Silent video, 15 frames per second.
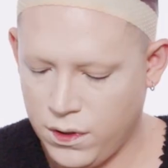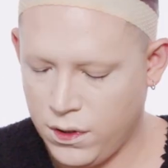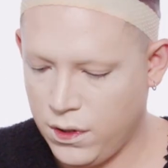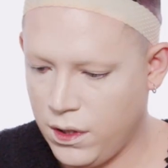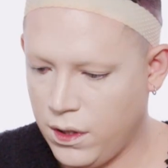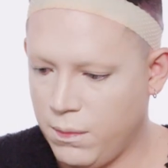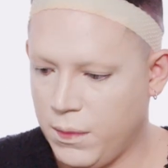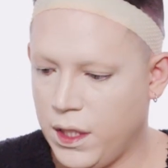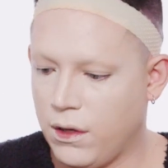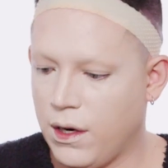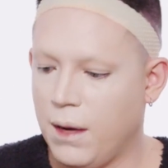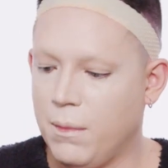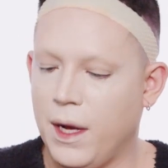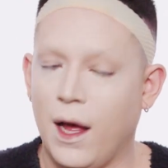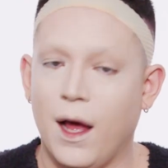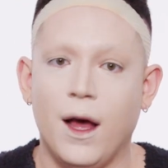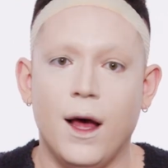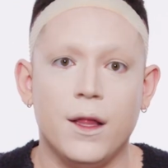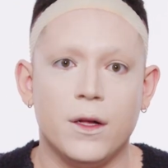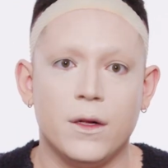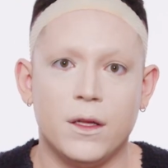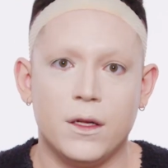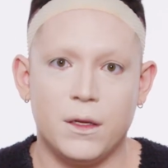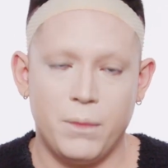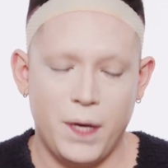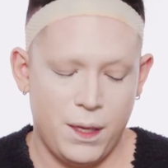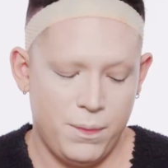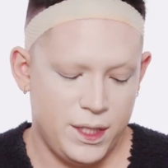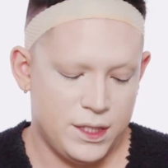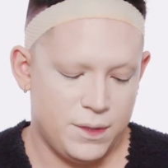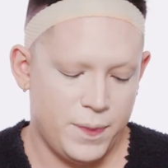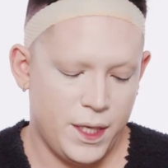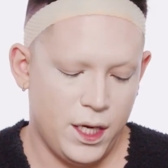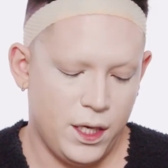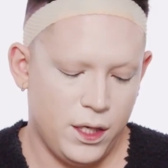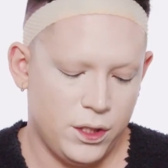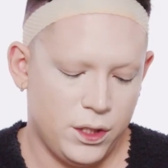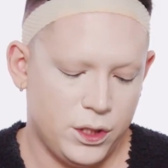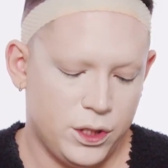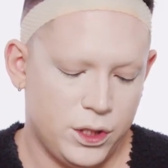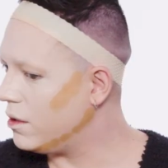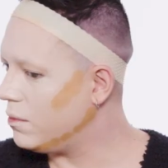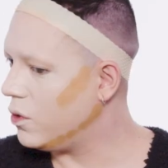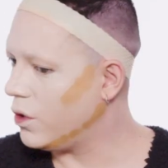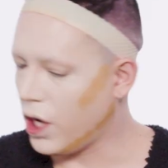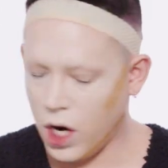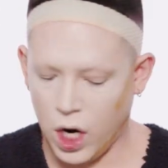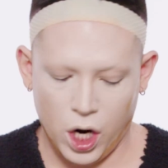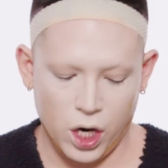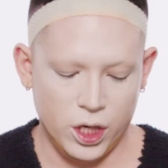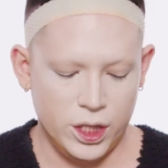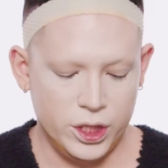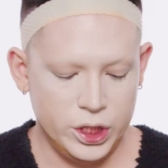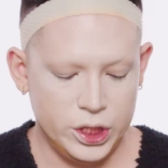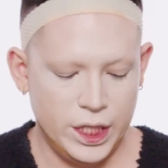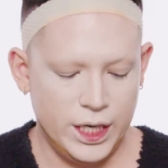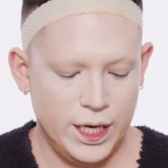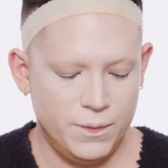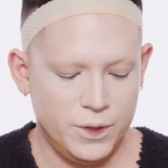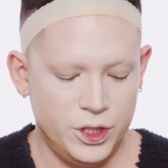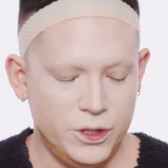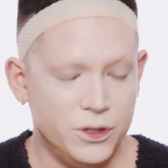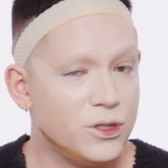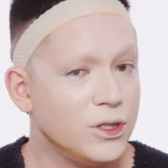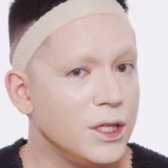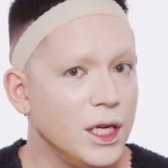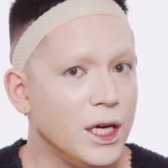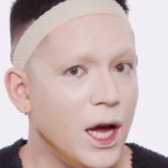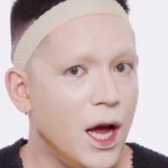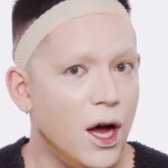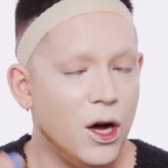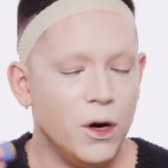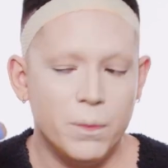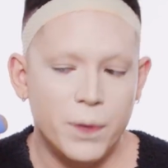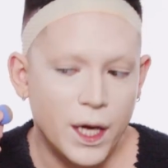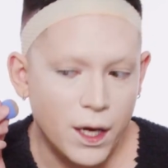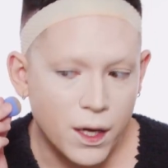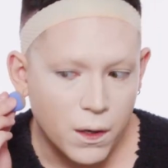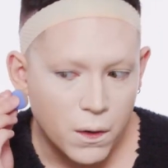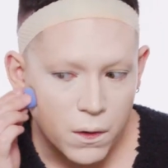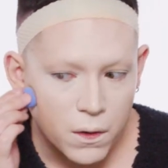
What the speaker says: I'm gonna grab my other little baby sponge. A little more orange than I would usually go, but